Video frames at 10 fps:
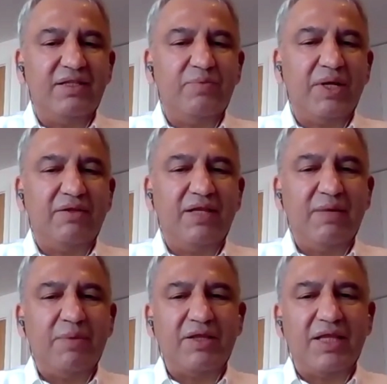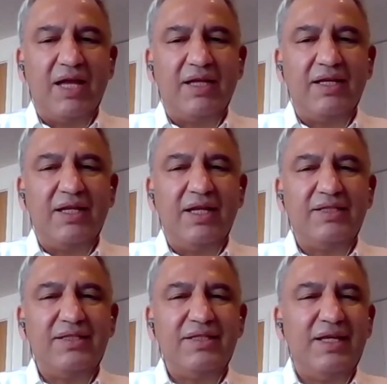when you think about that,
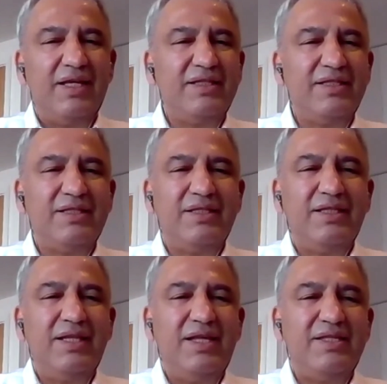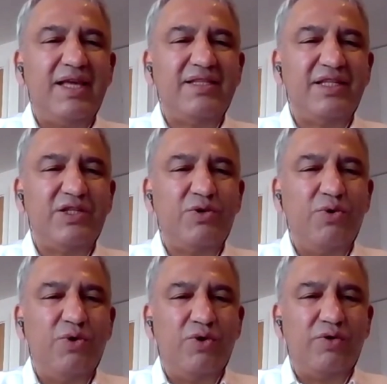it's these days it's
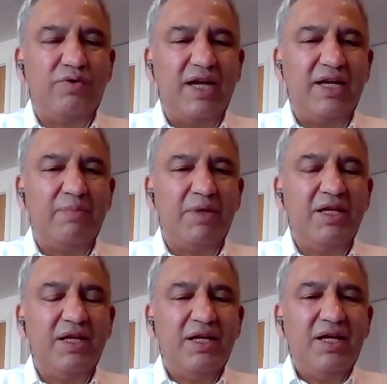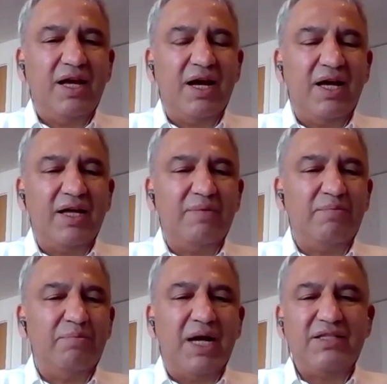core, right? I mean,
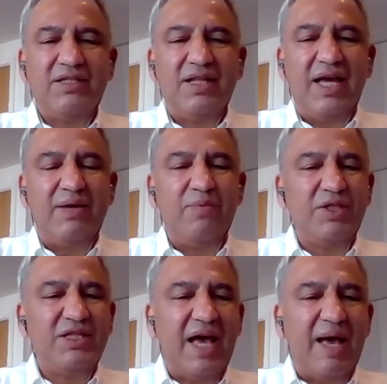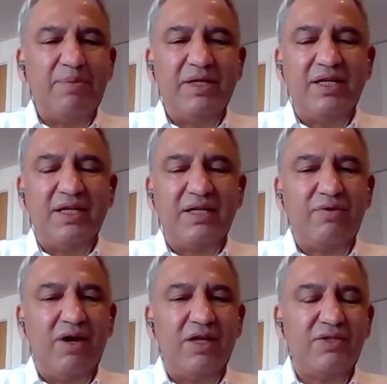much like what's happened
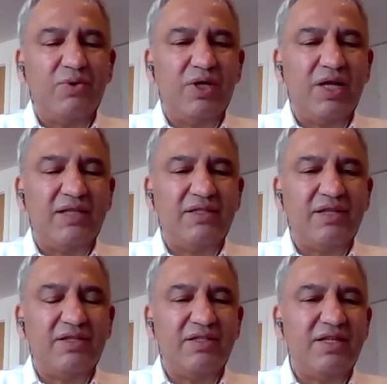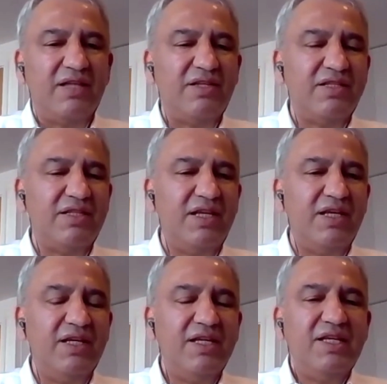across organizations such as
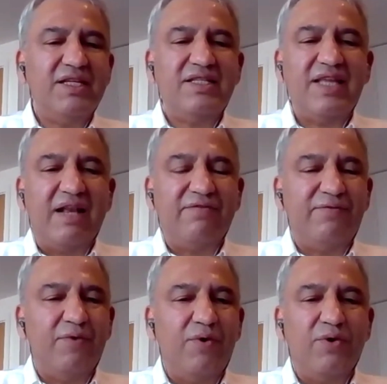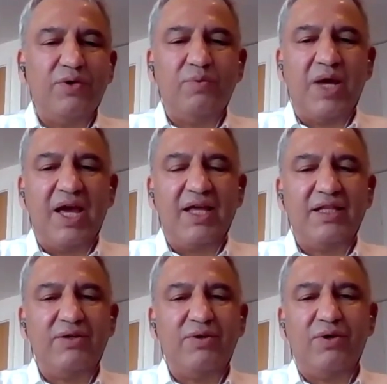the cell phone, where in
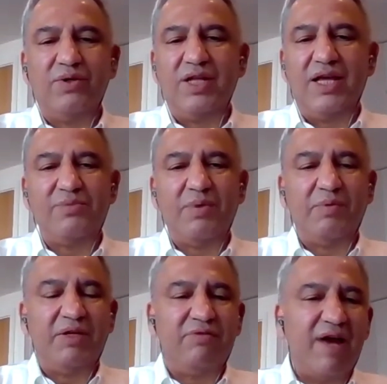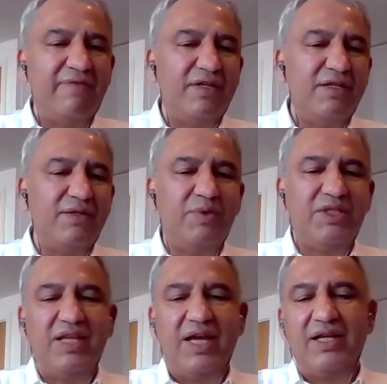the good old days when we traveled,
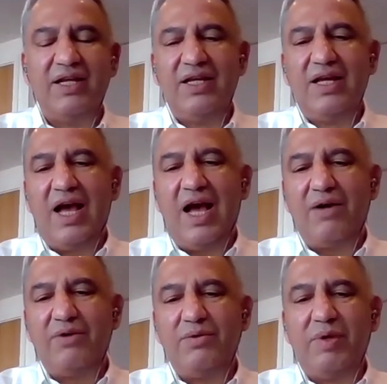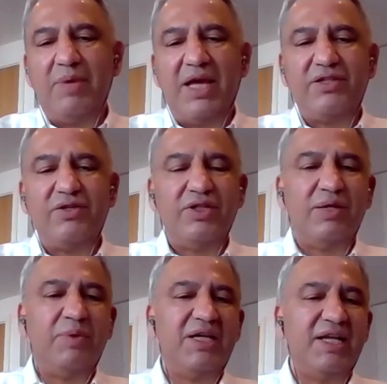we said, how do we make sure
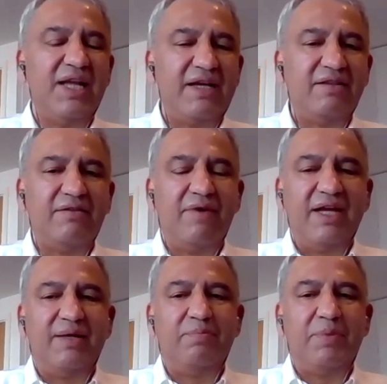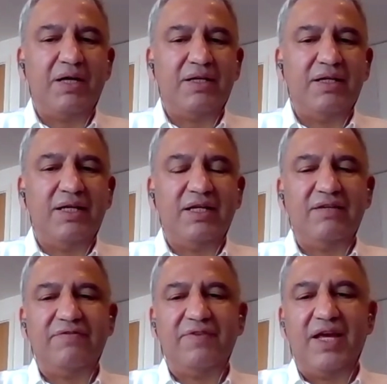that we connect to the right partner
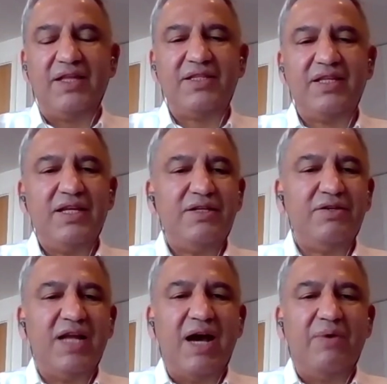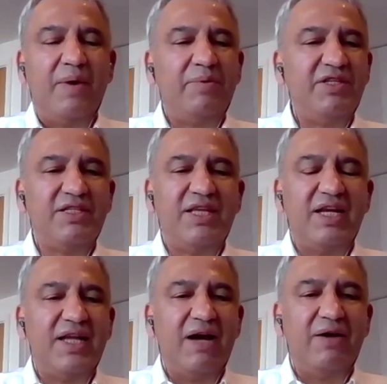interface, to now where we just
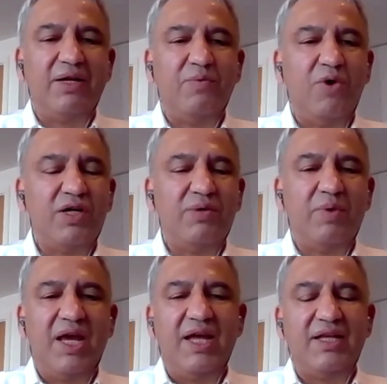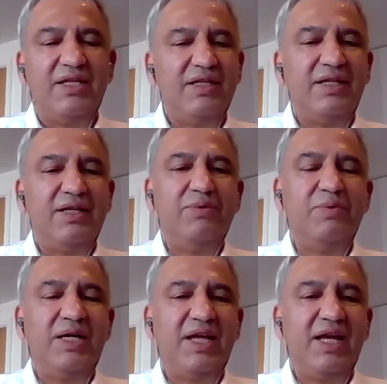get down and walk away and continue
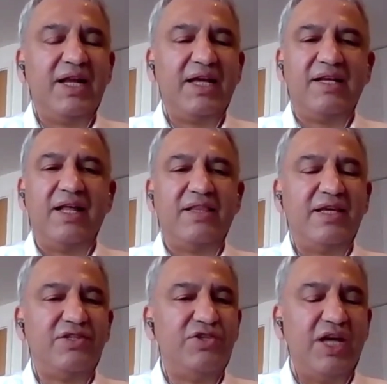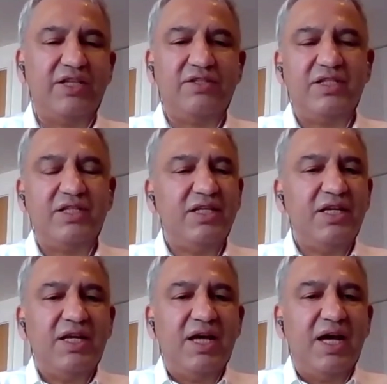working like nothing has changed.
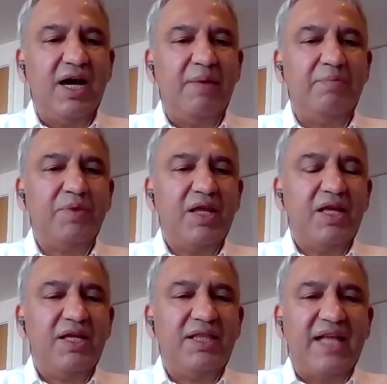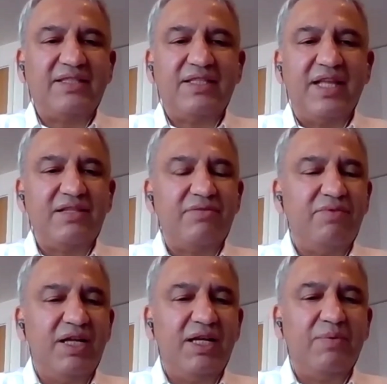That's
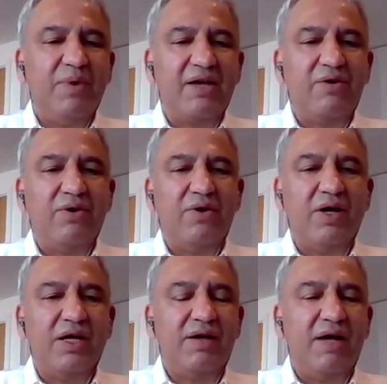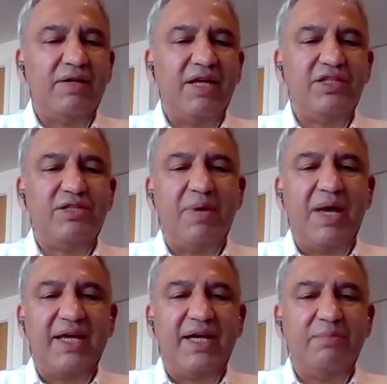really where Crown Agents
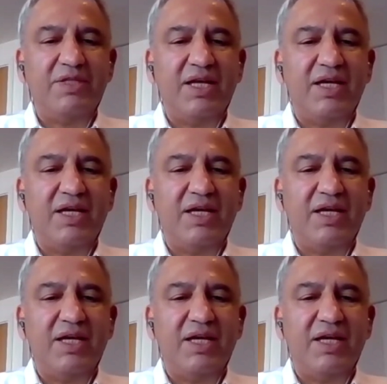Bank comes